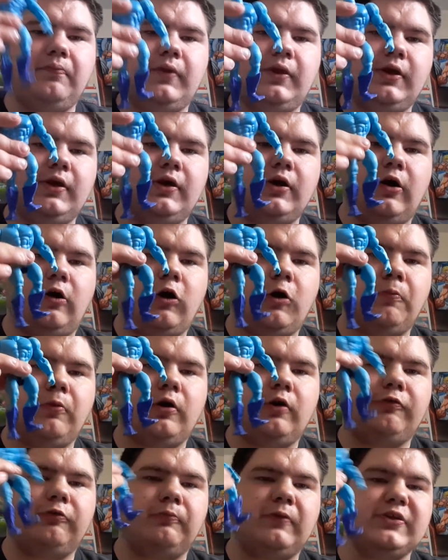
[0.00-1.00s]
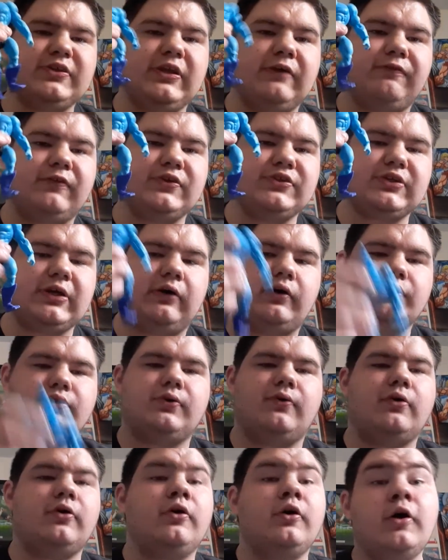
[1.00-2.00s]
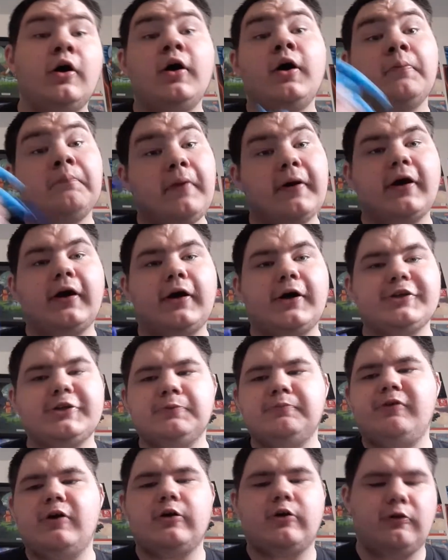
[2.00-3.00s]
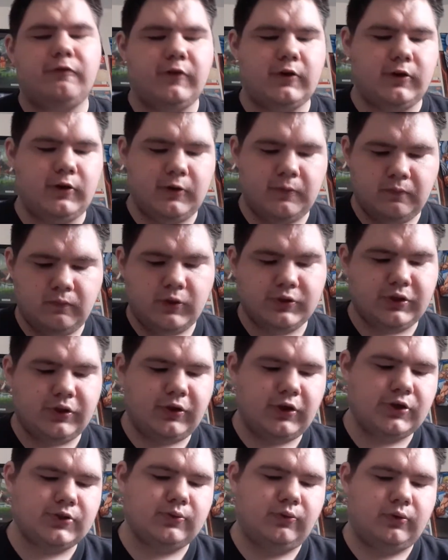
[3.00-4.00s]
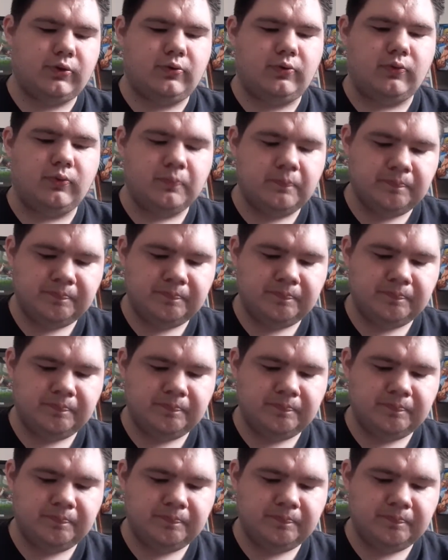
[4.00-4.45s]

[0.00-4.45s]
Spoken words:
the armor from a different Skeletor, make a custom Faker figure, which I think is really cool.